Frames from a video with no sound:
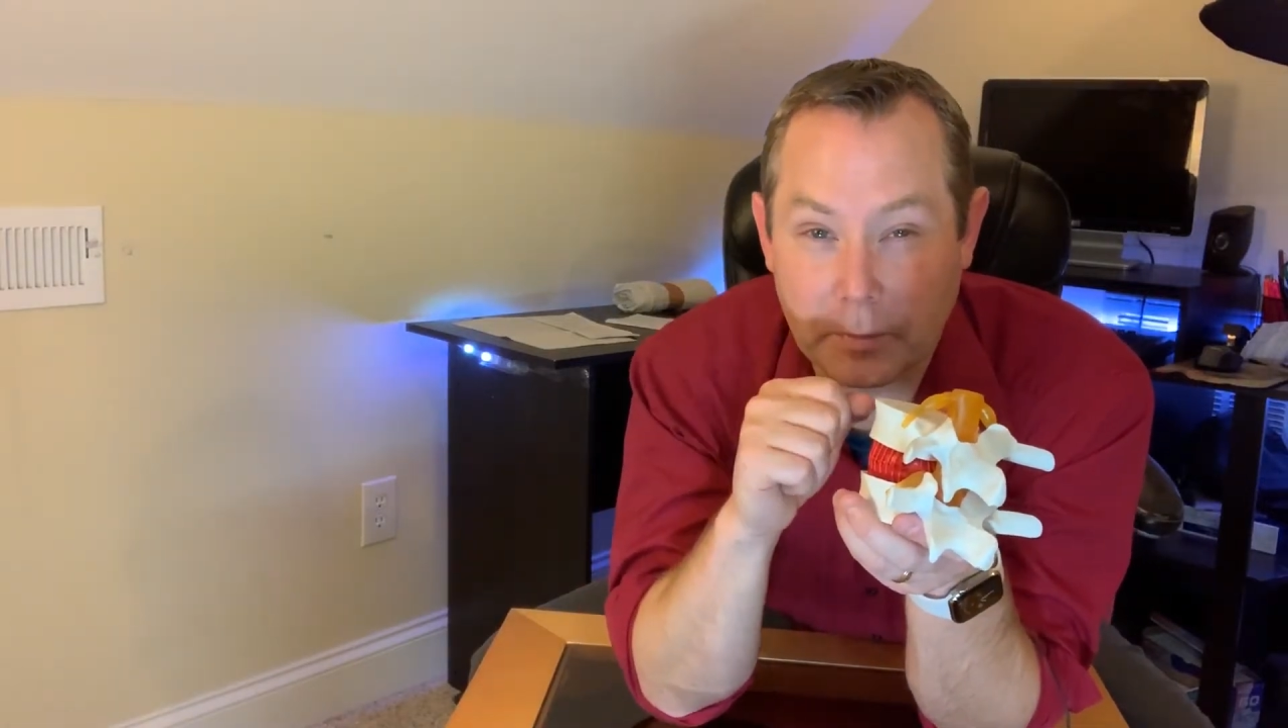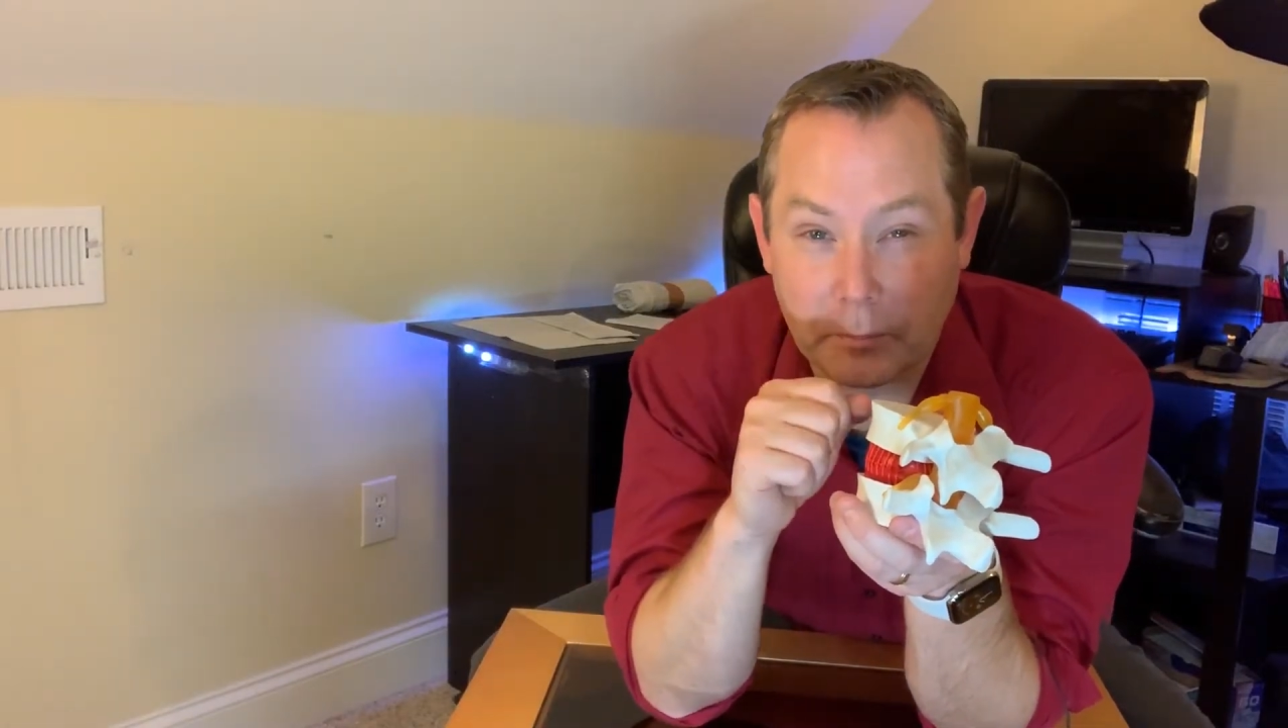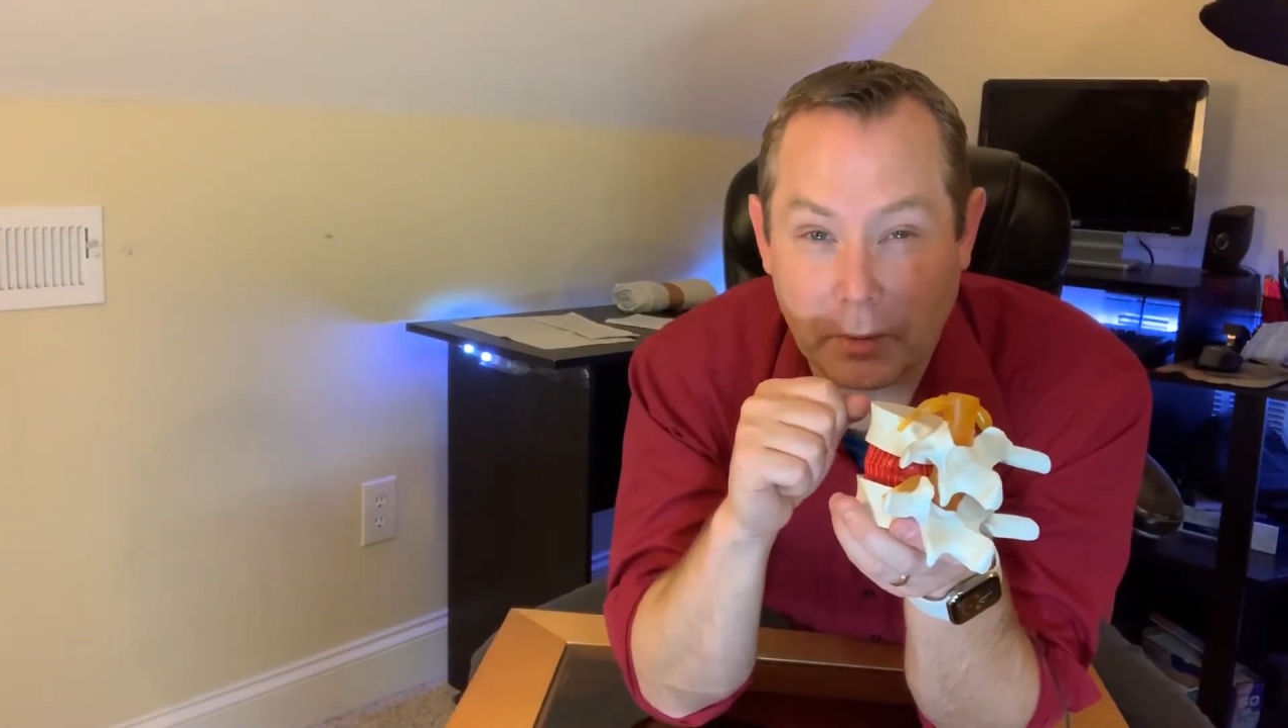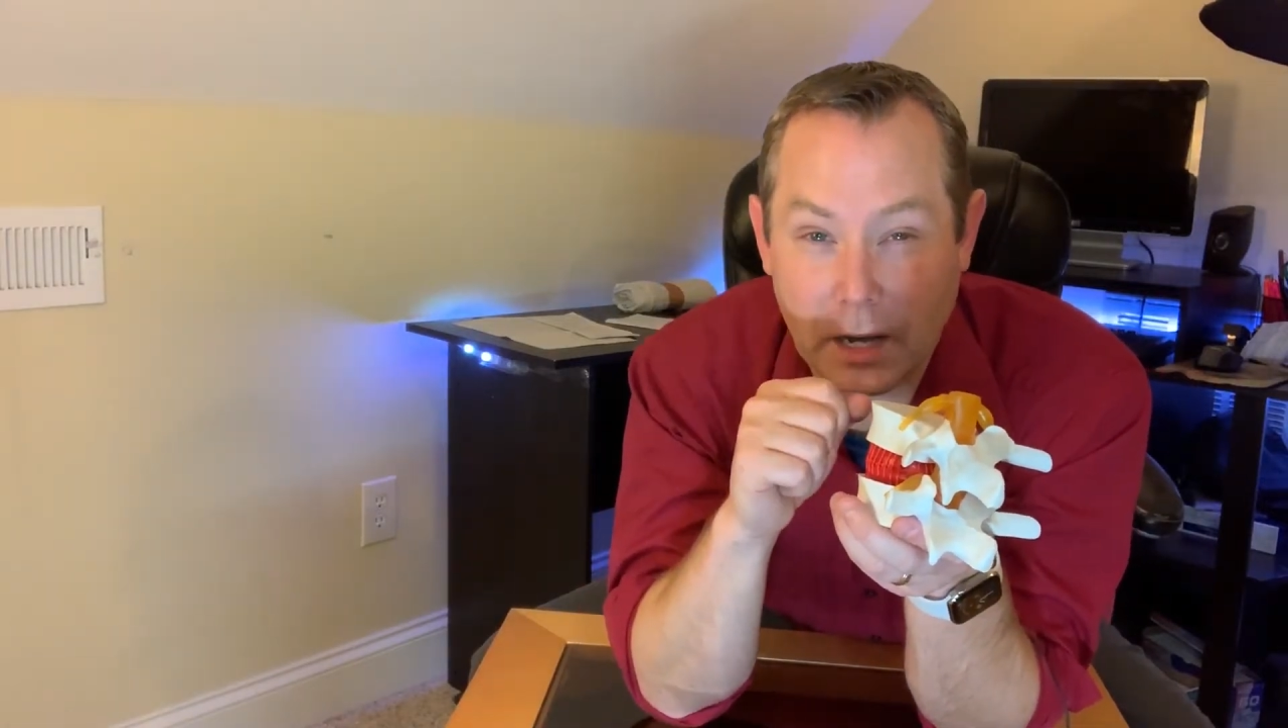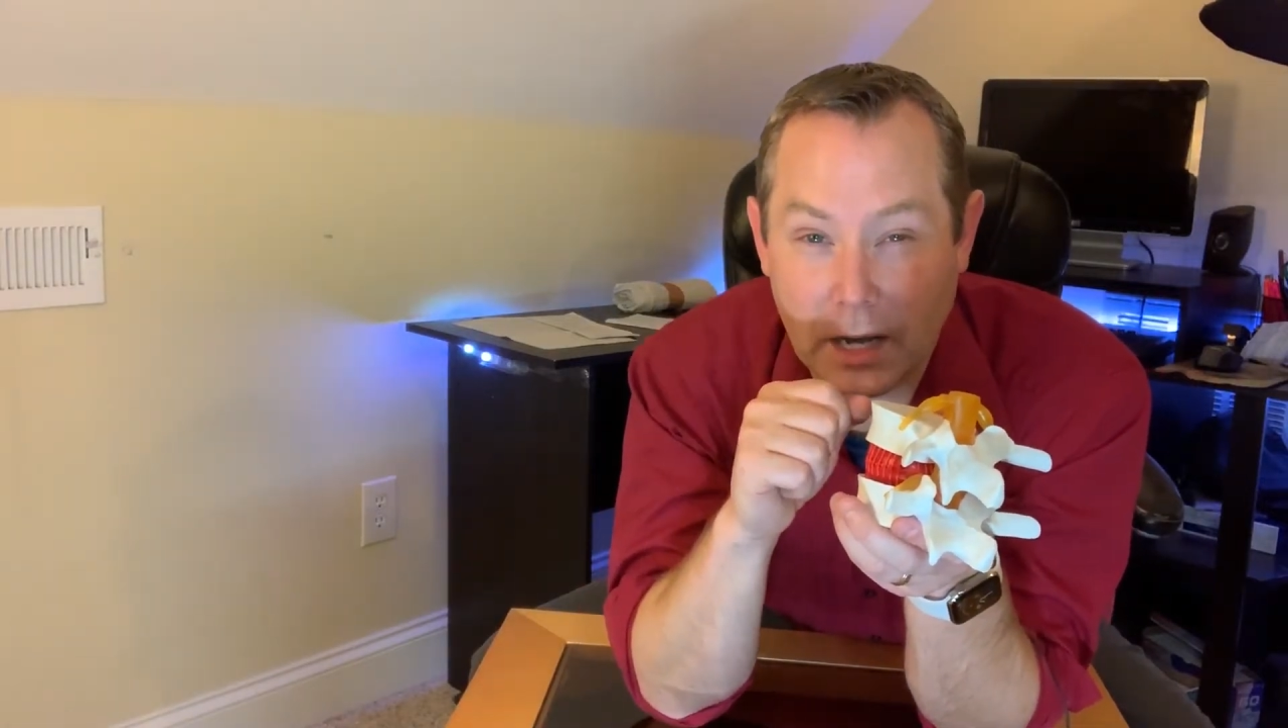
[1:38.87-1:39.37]

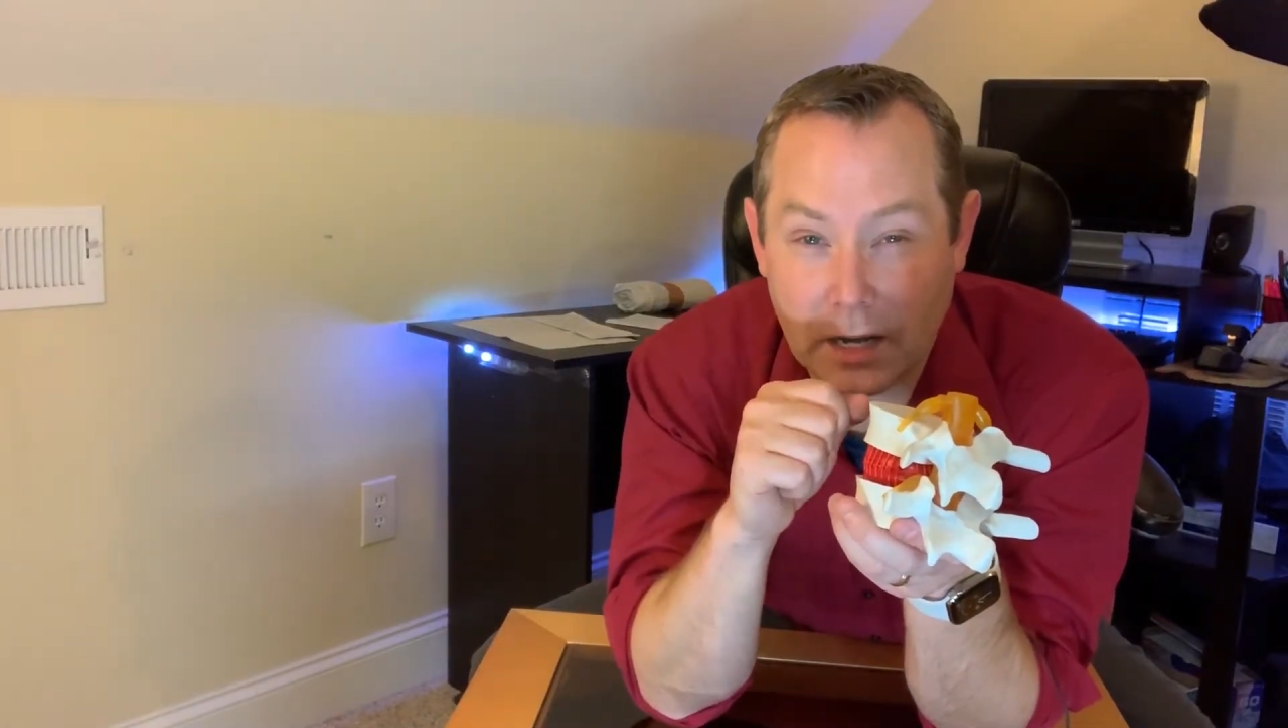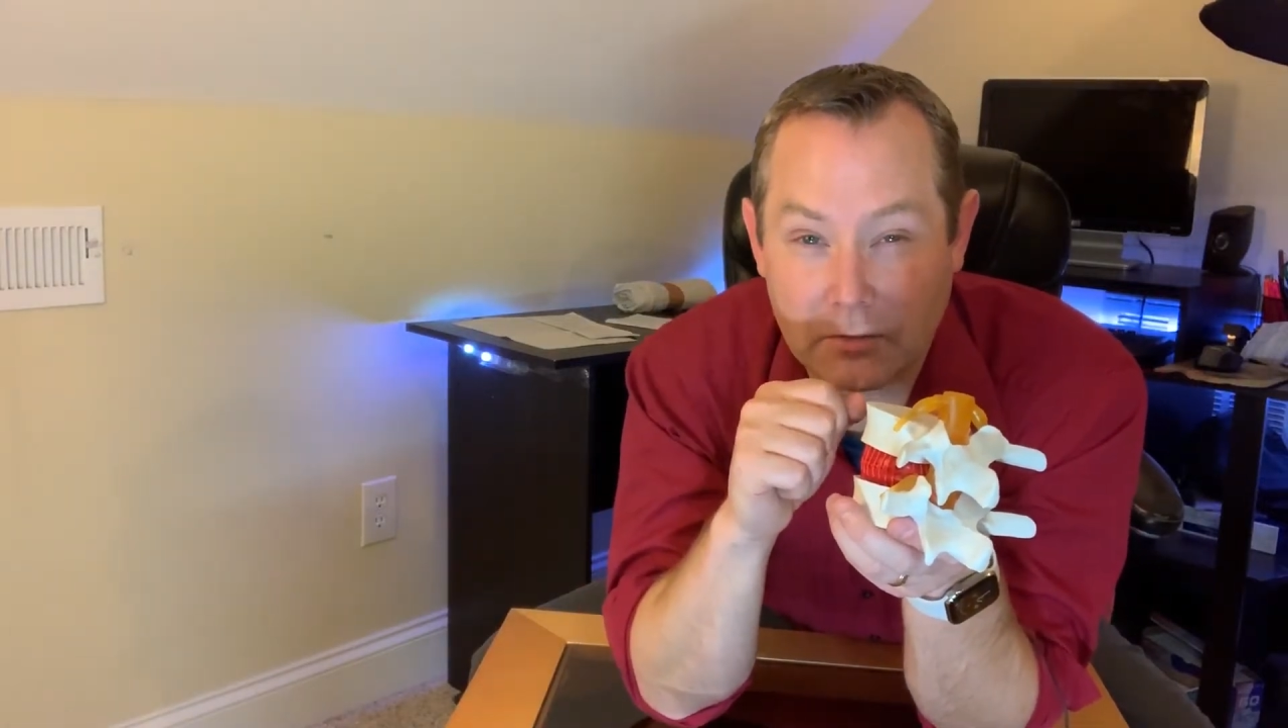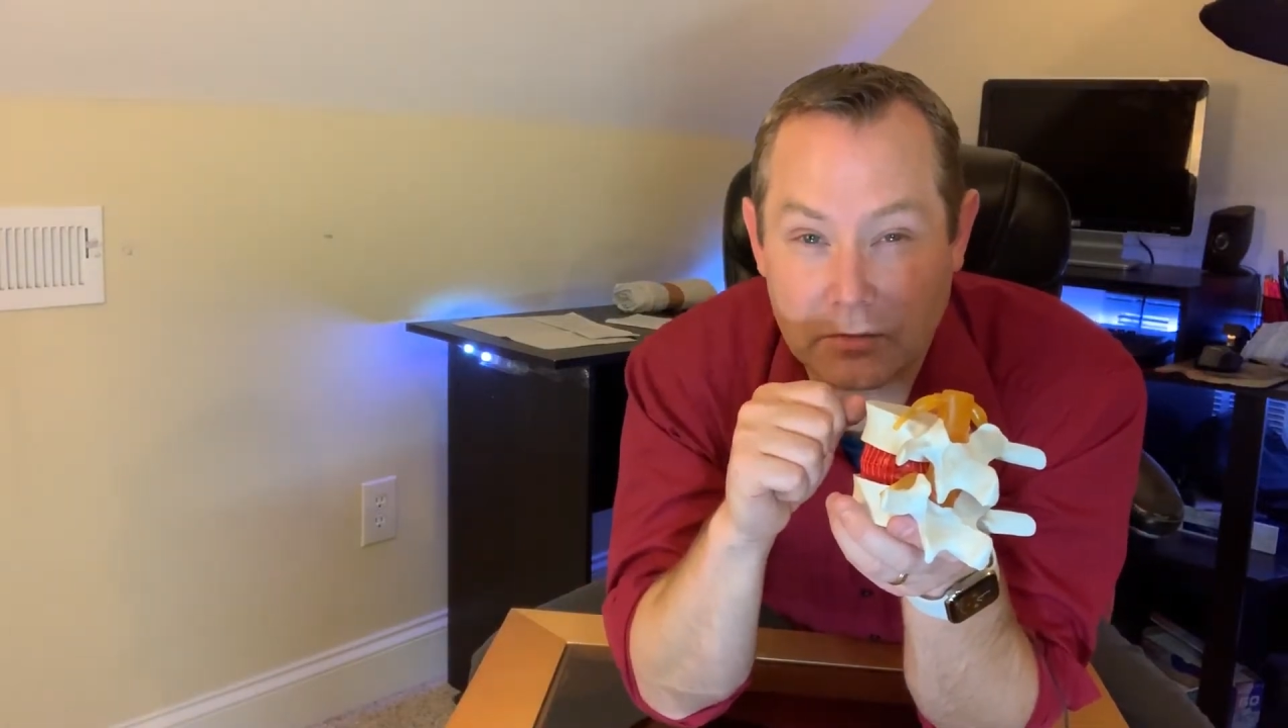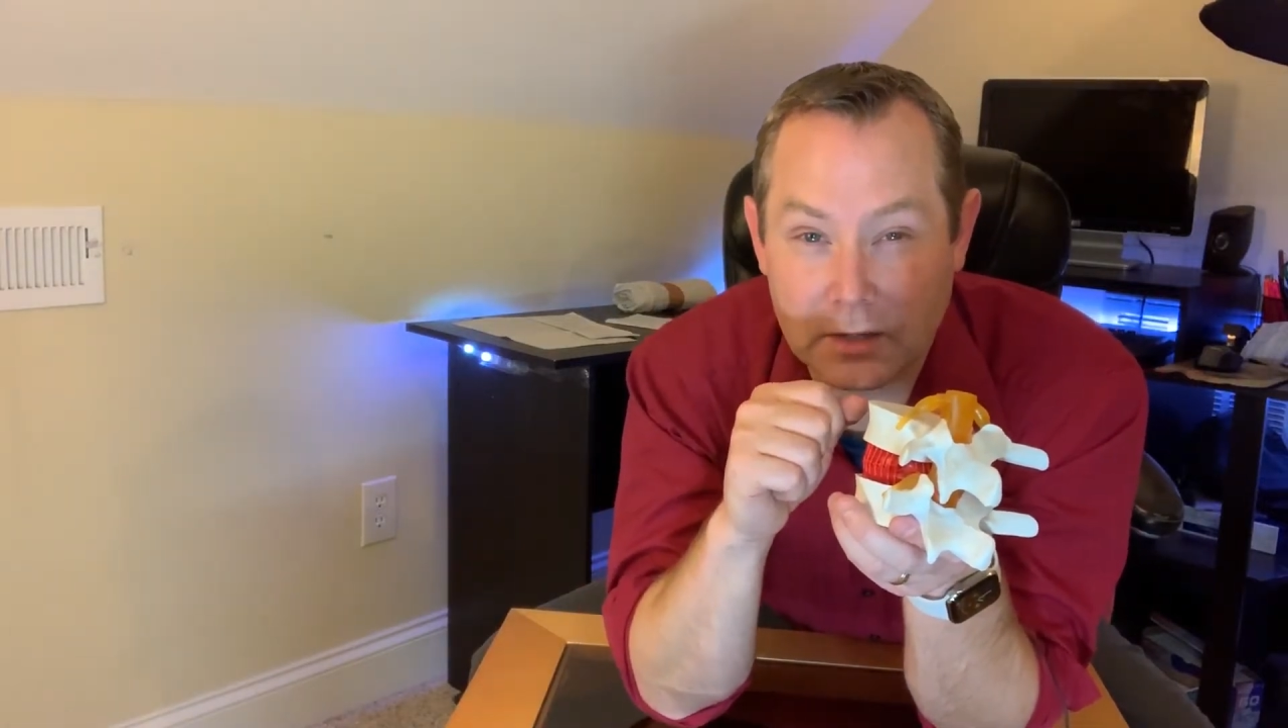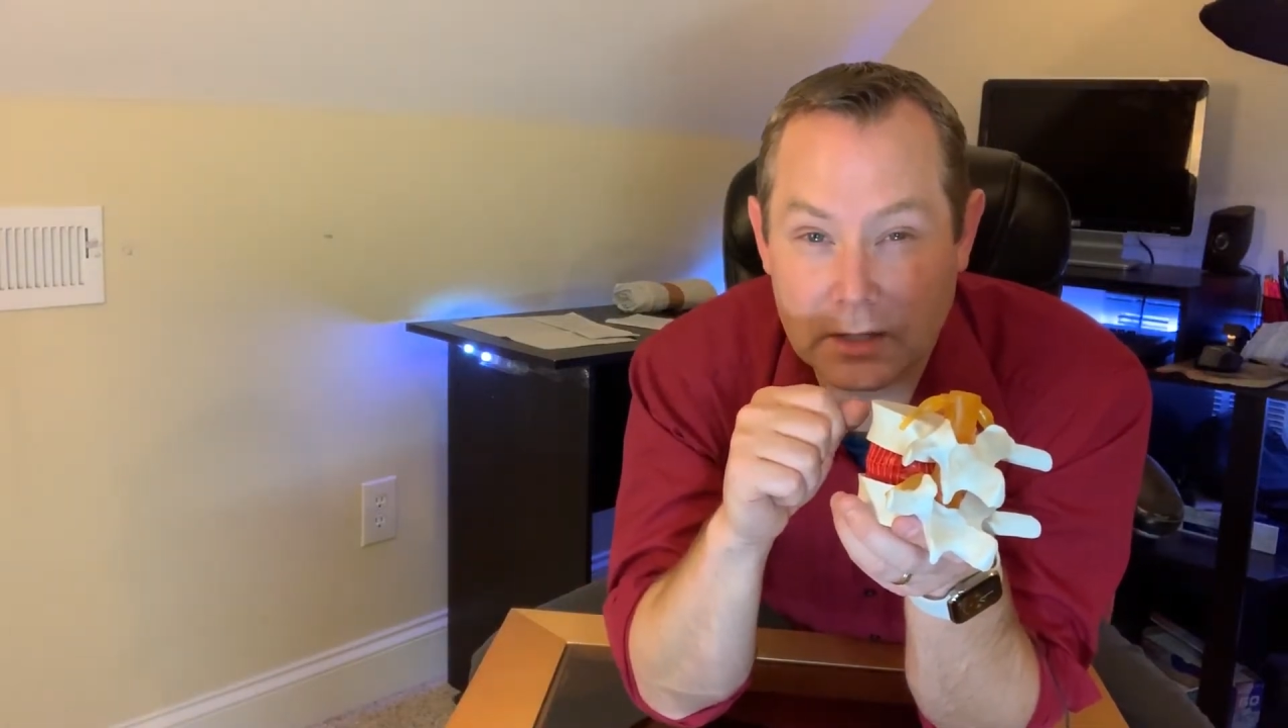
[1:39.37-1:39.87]

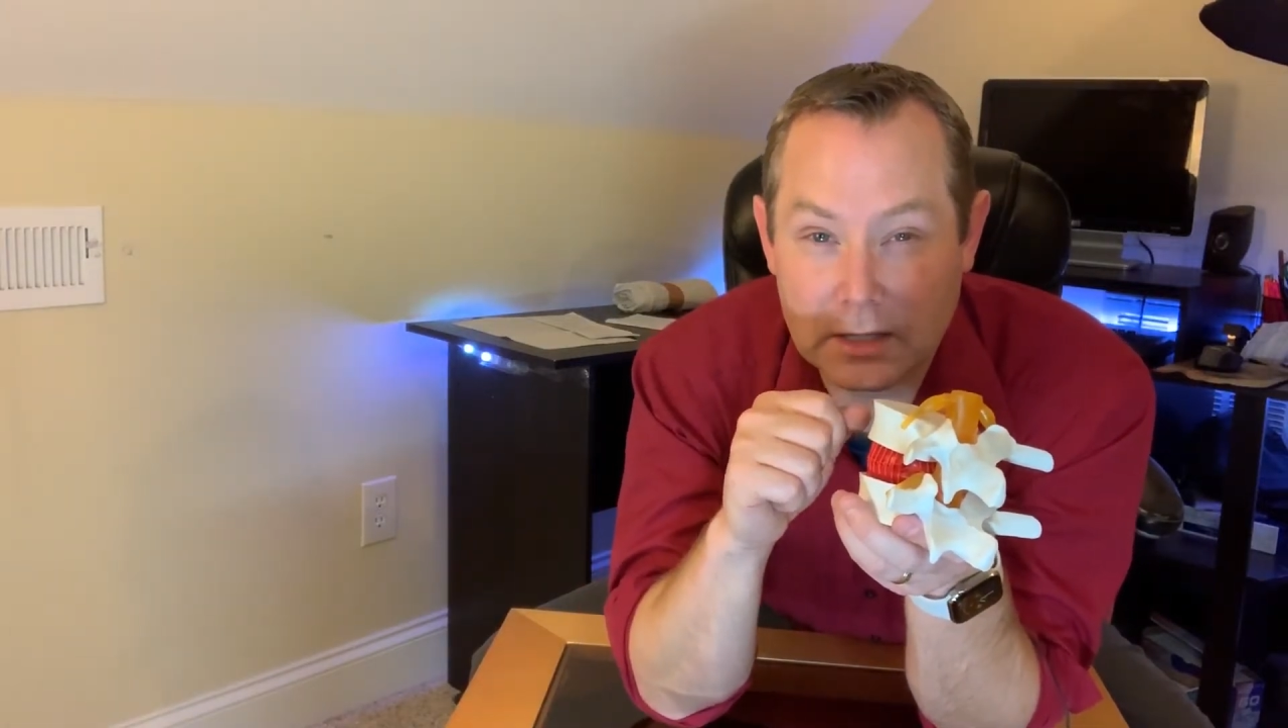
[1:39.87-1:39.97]
above.